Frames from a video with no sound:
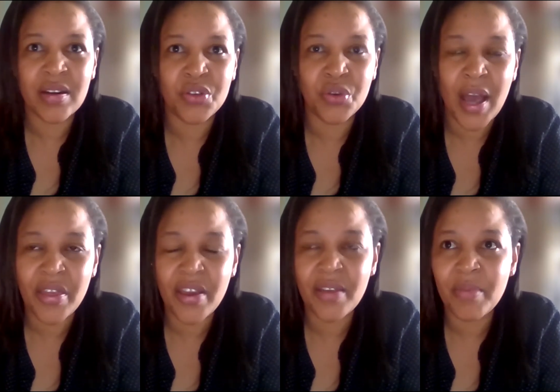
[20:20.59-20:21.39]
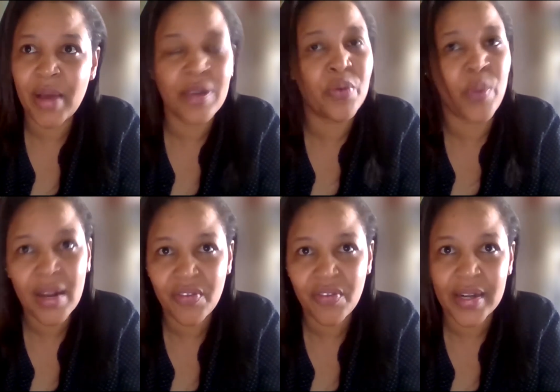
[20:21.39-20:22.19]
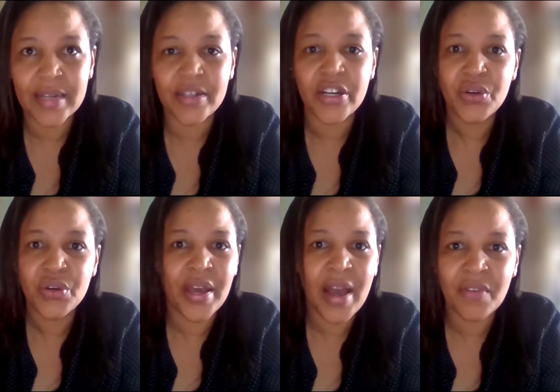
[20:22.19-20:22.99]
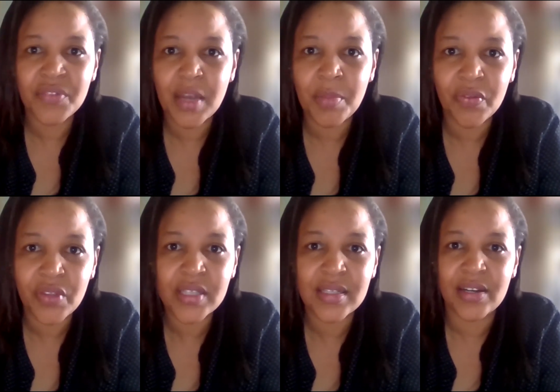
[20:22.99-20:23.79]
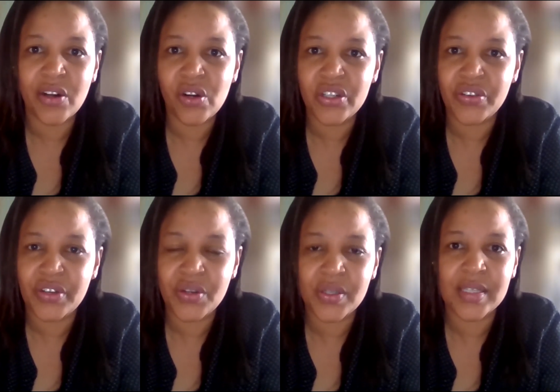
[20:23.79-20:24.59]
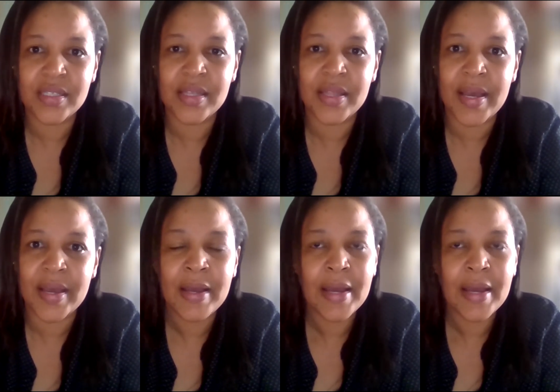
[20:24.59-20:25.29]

do, are they are they well funded? Do they have some of these technology resources in there?